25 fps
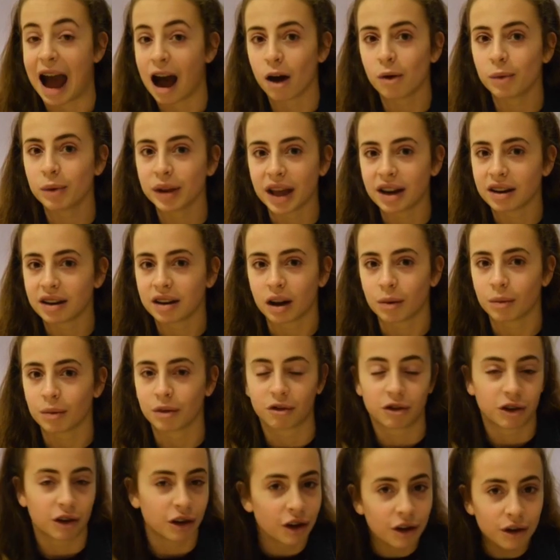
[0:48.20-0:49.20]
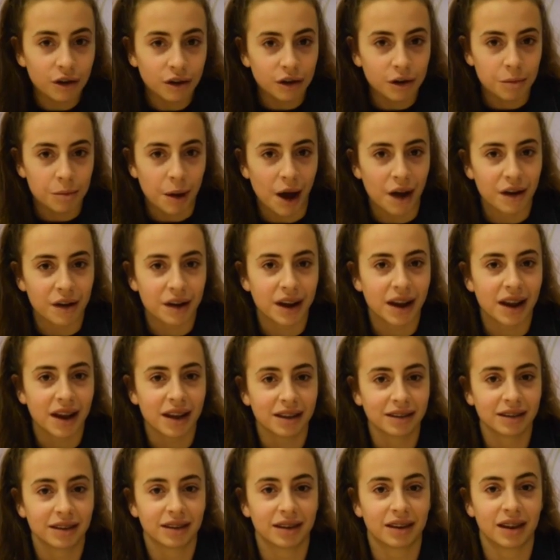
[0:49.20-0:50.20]
we ended up with two new
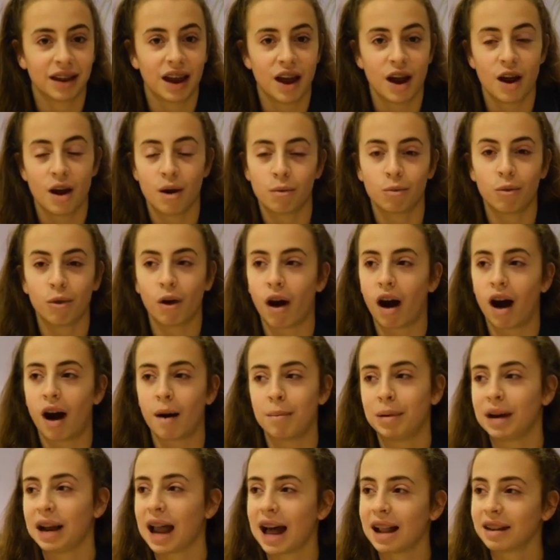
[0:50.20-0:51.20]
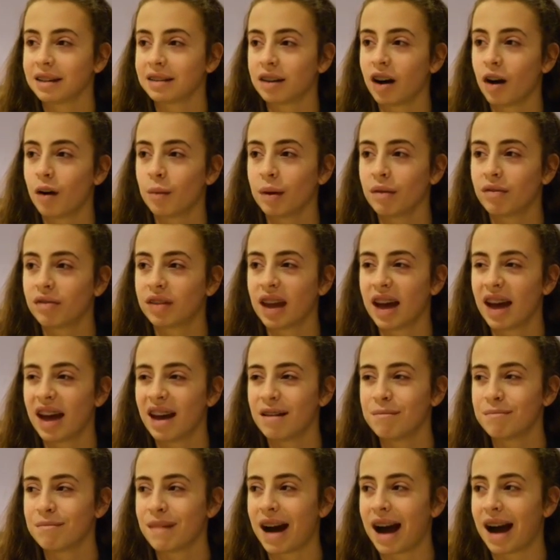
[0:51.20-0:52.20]
ponies, what our plans are with
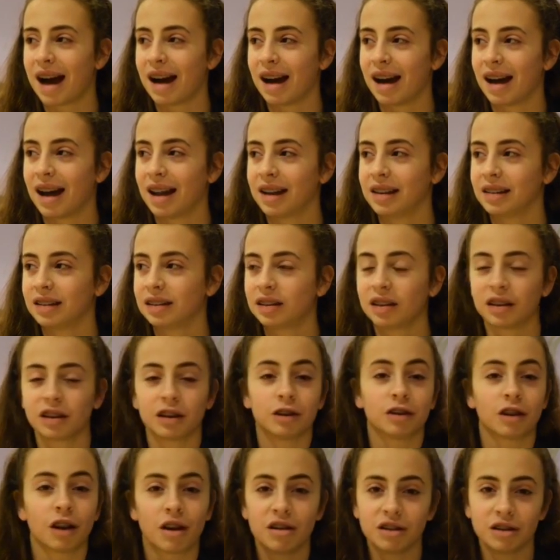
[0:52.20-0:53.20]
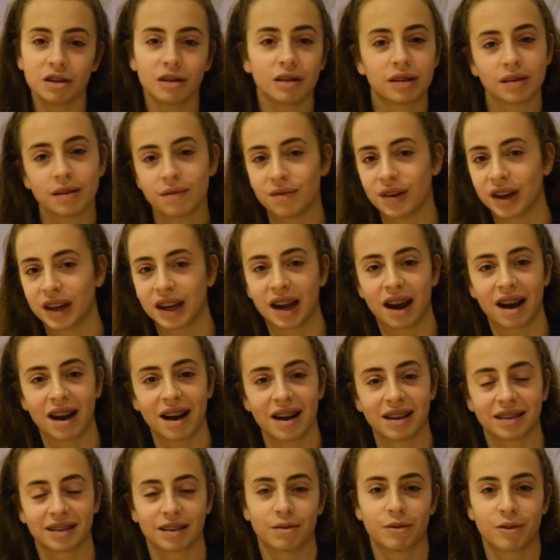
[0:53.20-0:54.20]
them, and showing you some
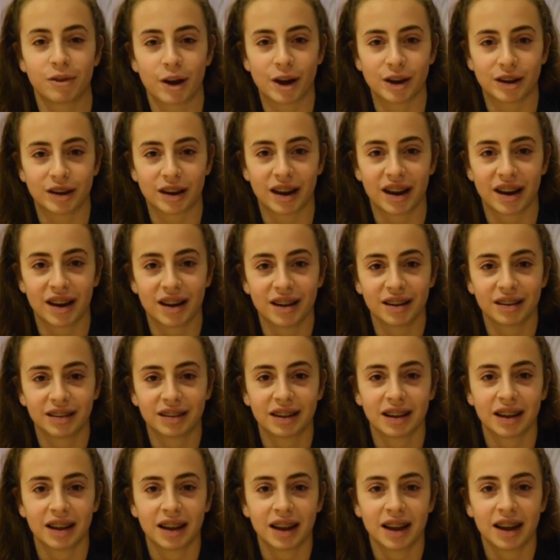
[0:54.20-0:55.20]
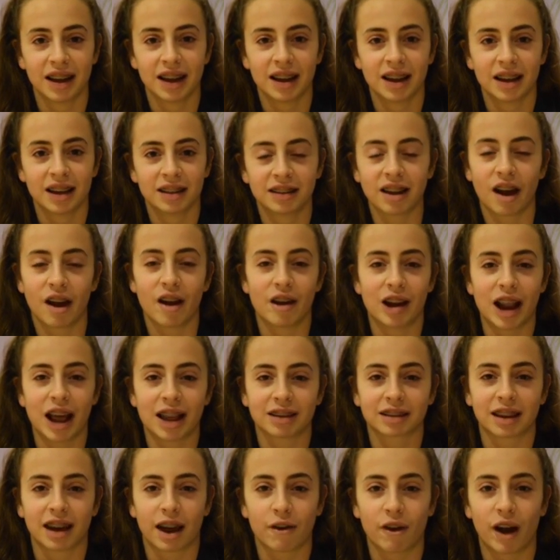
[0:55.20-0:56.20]
videos and photos. So
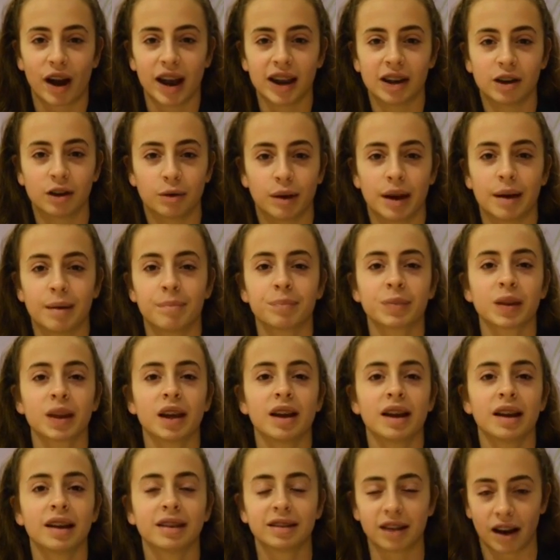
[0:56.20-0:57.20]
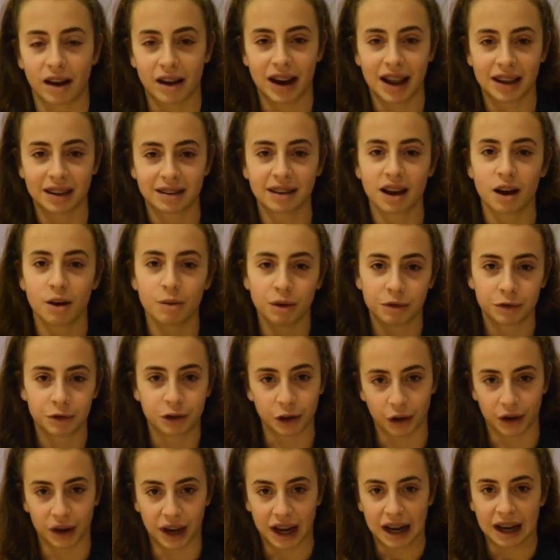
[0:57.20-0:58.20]
let's get right into it. So let's start with
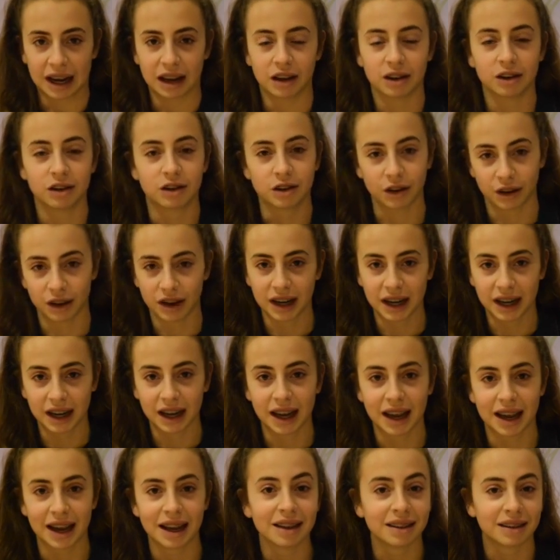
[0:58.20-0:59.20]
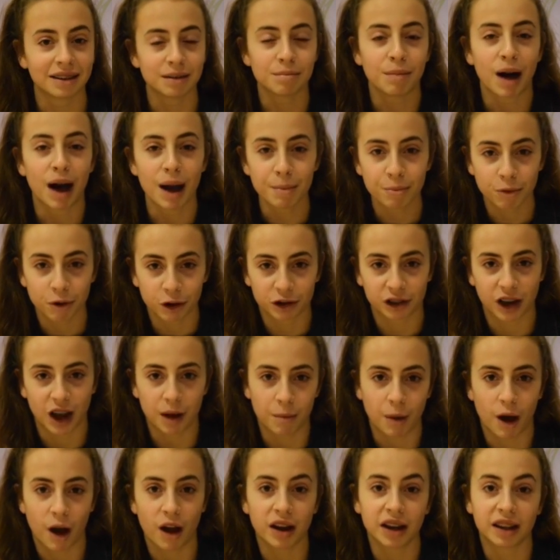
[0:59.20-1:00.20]
Johnny. Johnny is my
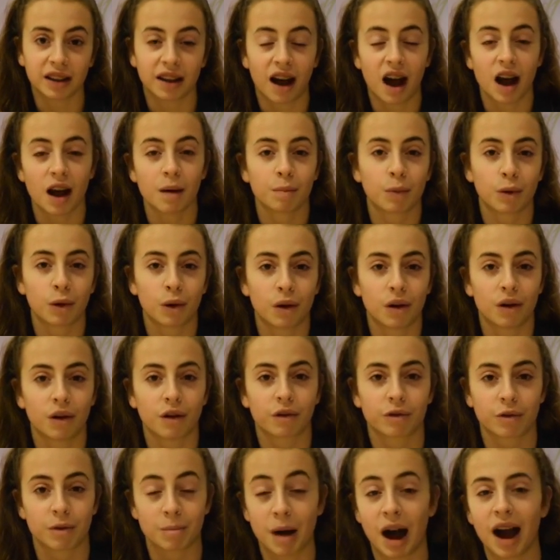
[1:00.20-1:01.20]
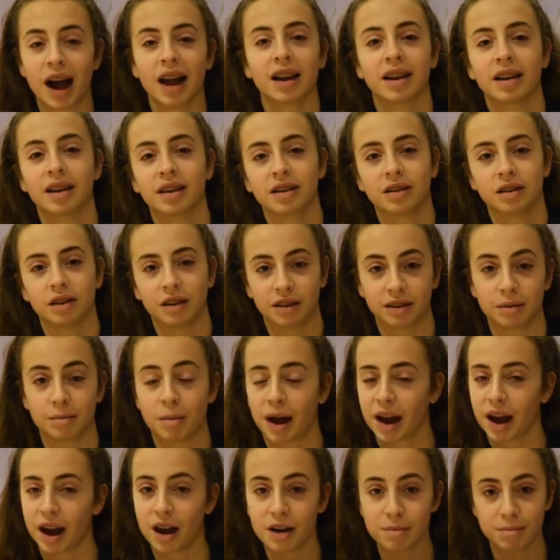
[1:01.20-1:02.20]
project pony that I bought from Ireland using
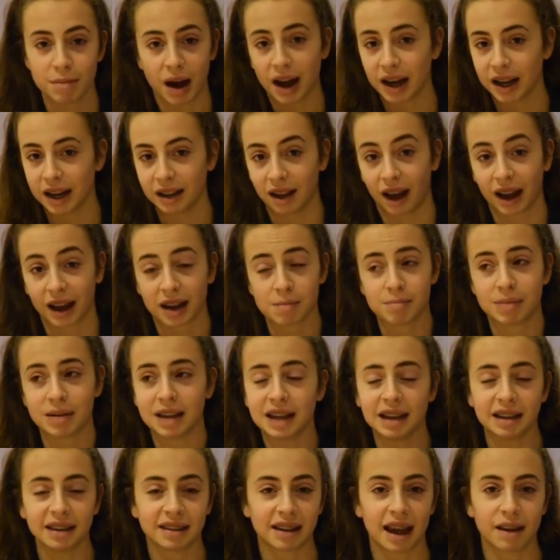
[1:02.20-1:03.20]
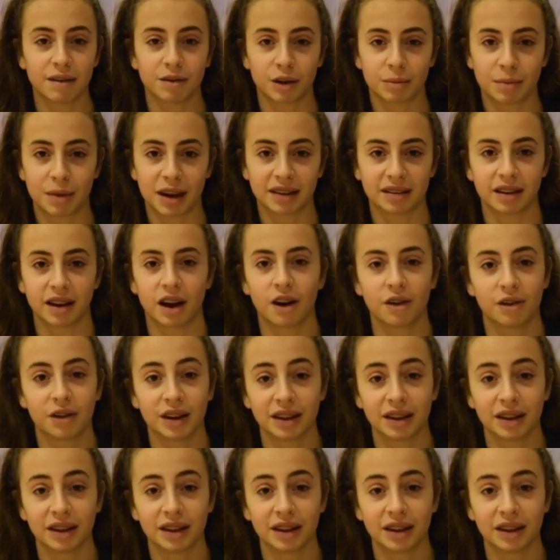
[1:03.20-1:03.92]
my own money that I completely saved up myself.